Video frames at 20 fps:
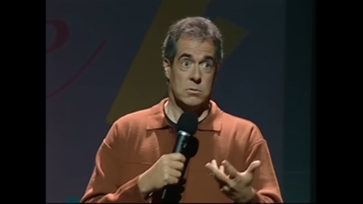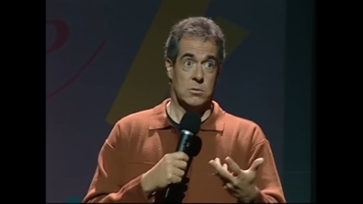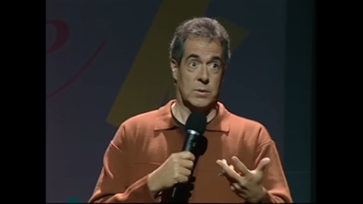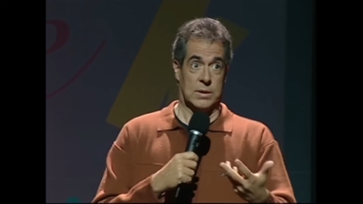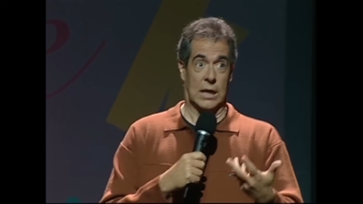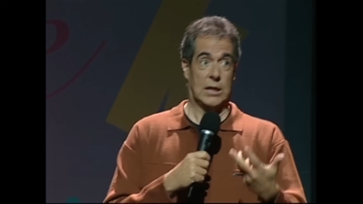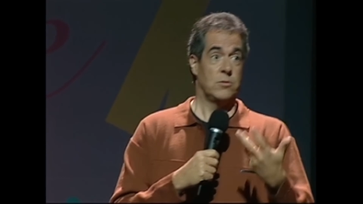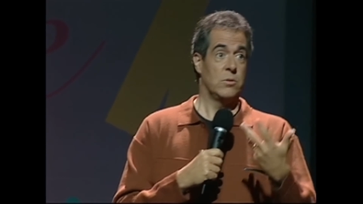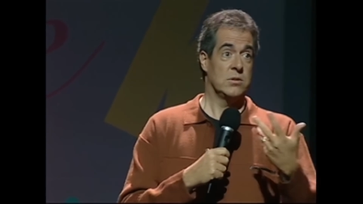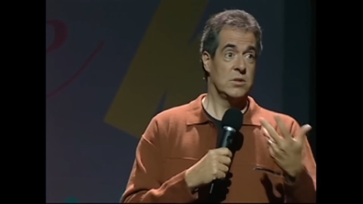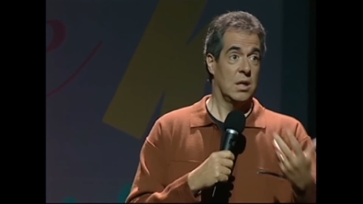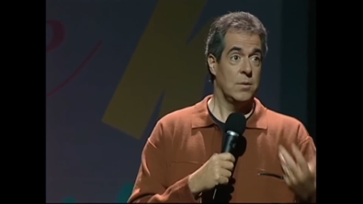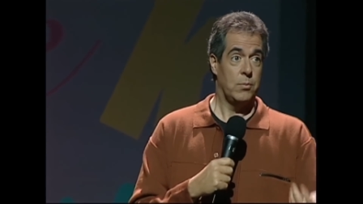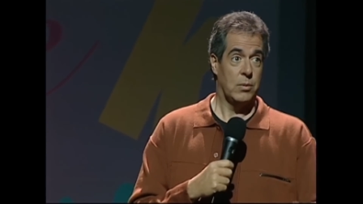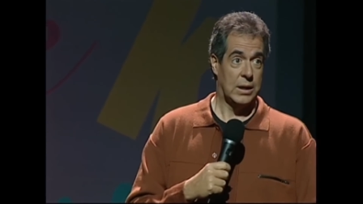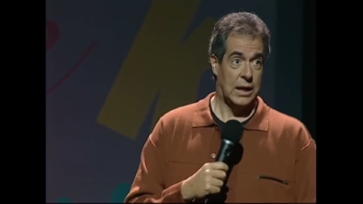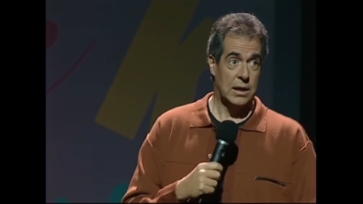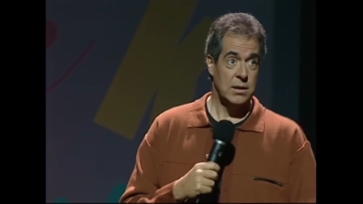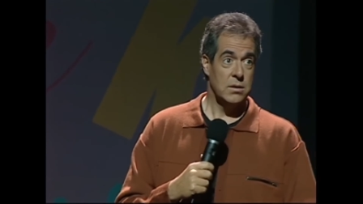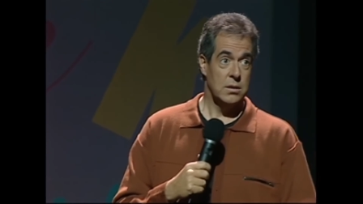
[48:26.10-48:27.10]
We got dressed up,
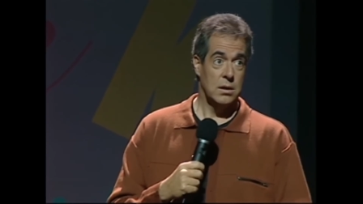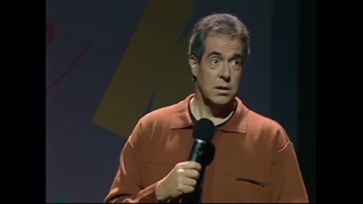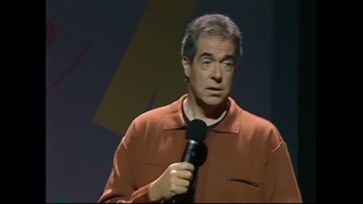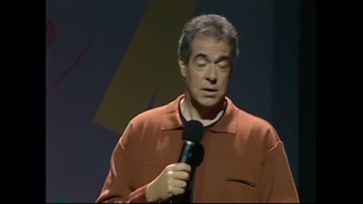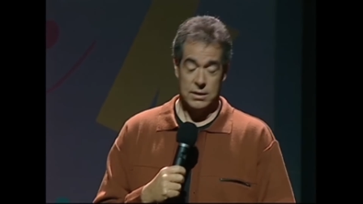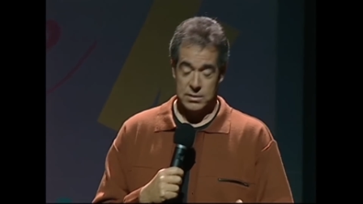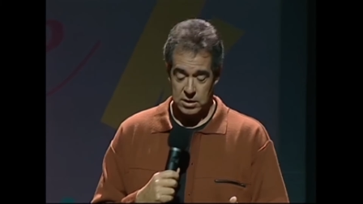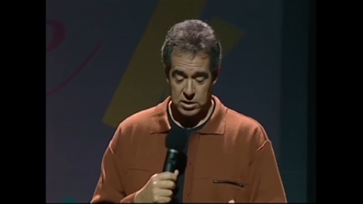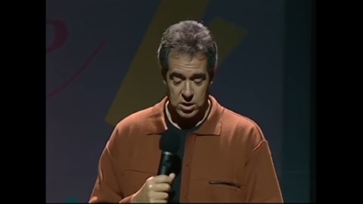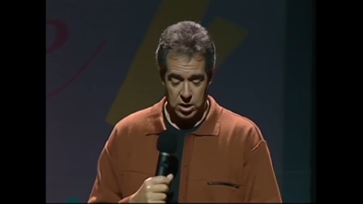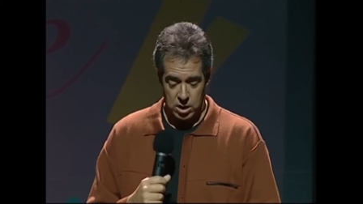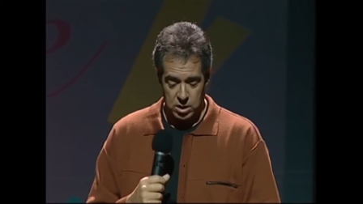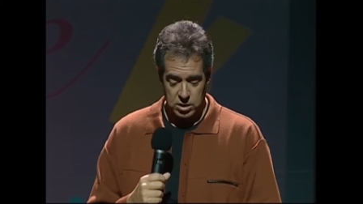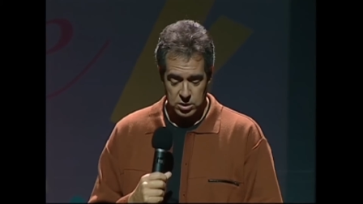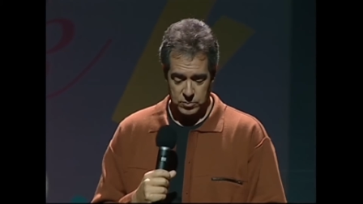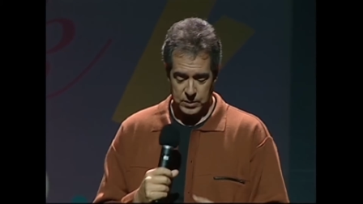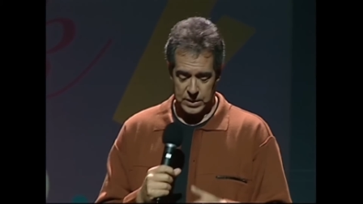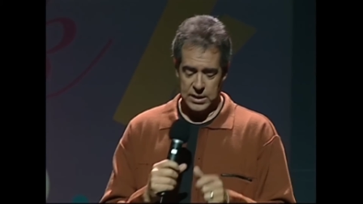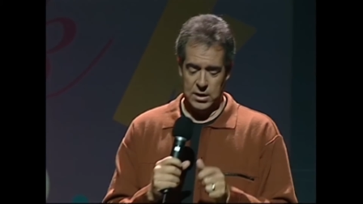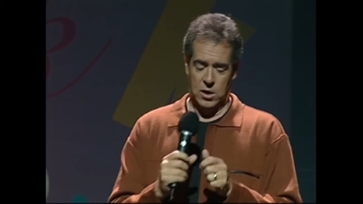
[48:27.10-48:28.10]
we got in the, in the car,
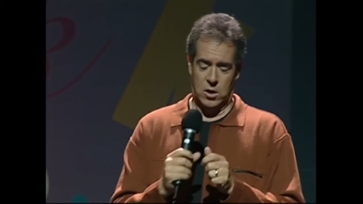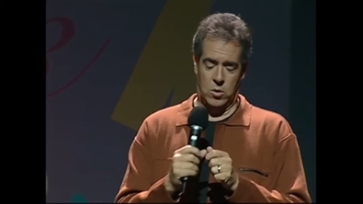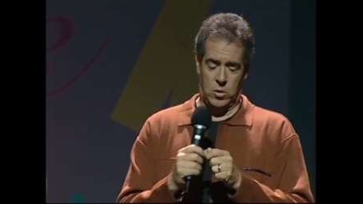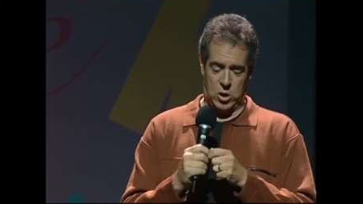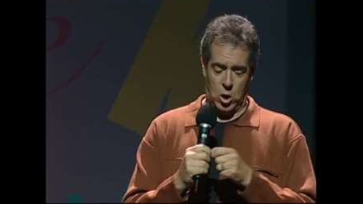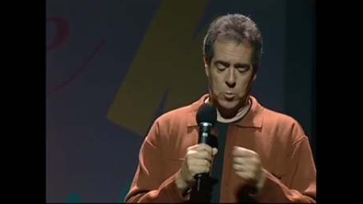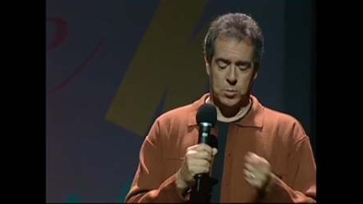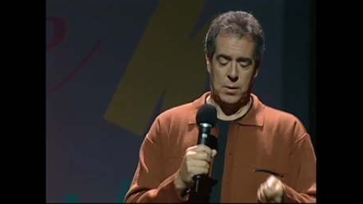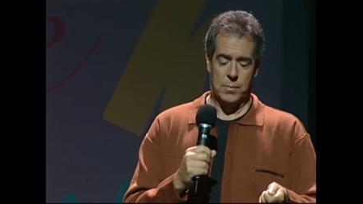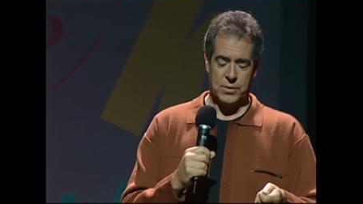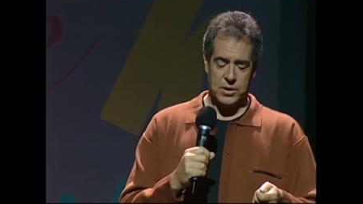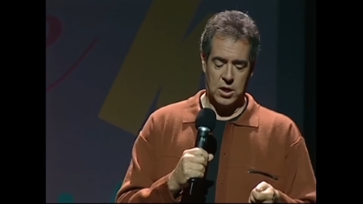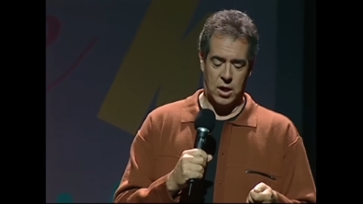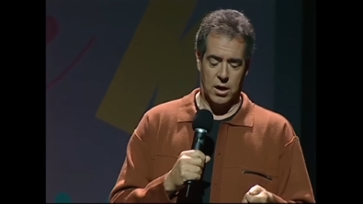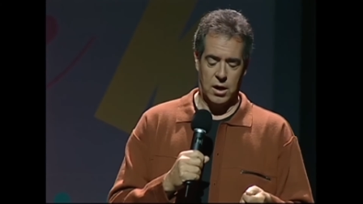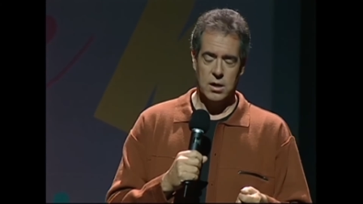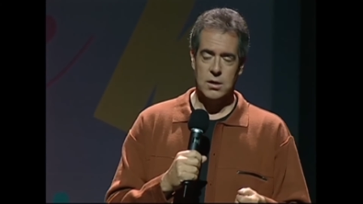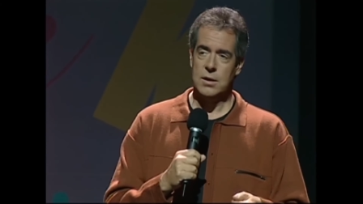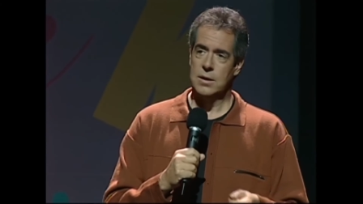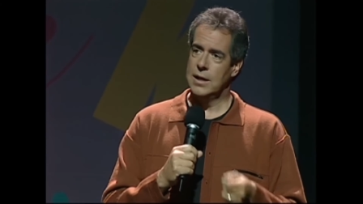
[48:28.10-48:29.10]
and we, we opened up the
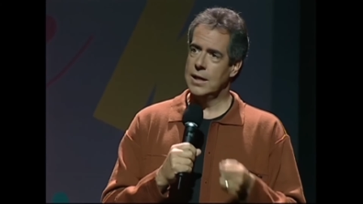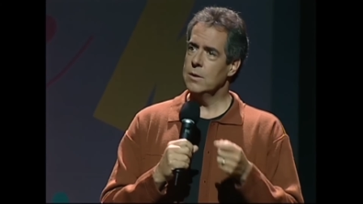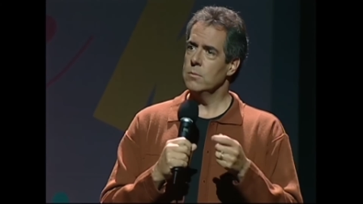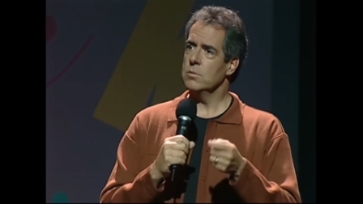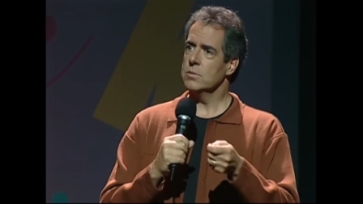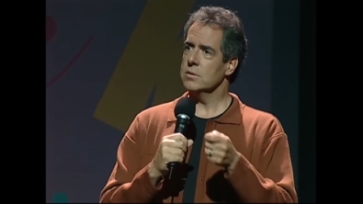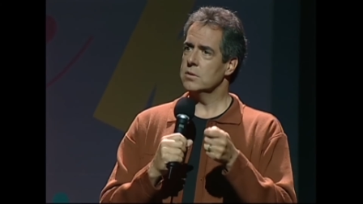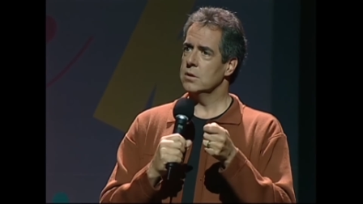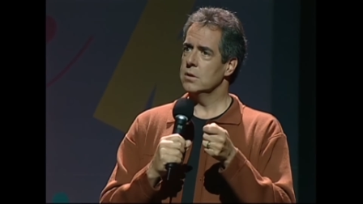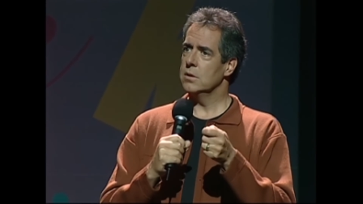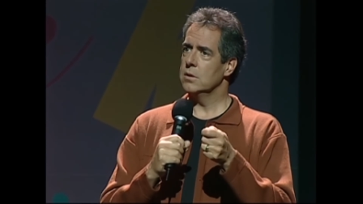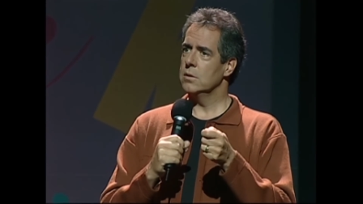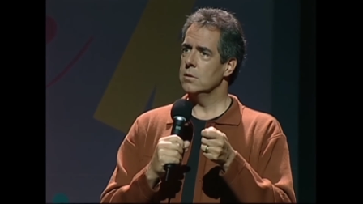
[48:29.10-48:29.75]
card, and, and it was,